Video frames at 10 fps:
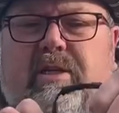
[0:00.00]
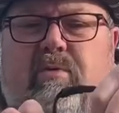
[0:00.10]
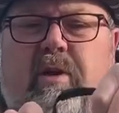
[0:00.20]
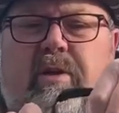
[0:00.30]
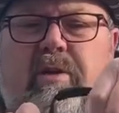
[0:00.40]
she
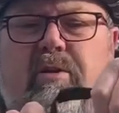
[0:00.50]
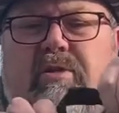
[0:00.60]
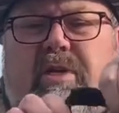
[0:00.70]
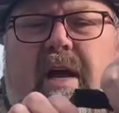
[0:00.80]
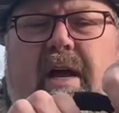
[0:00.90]
wanted a new
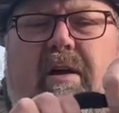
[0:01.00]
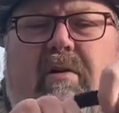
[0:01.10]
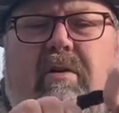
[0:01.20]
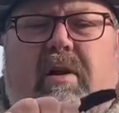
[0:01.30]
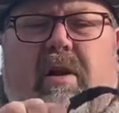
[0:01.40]

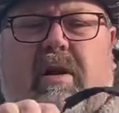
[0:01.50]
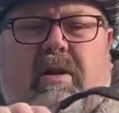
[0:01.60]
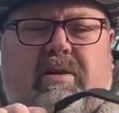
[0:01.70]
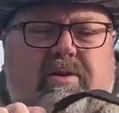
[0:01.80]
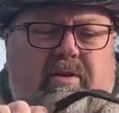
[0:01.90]
style.
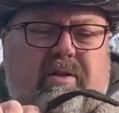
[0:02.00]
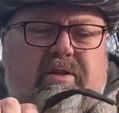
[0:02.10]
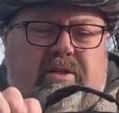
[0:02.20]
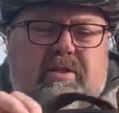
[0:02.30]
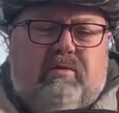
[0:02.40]
So
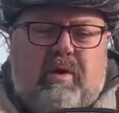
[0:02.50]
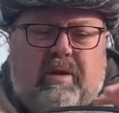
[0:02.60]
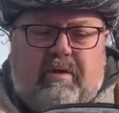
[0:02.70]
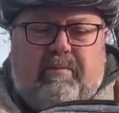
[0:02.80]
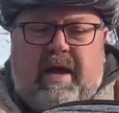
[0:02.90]
this just went
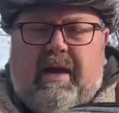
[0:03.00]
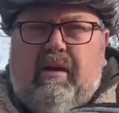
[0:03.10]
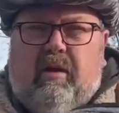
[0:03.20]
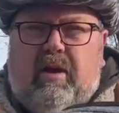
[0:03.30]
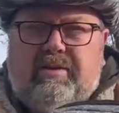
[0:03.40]
in the back
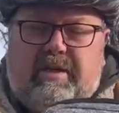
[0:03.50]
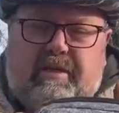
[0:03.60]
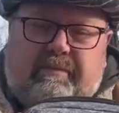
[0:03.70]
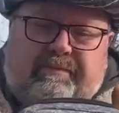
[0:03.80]
closet.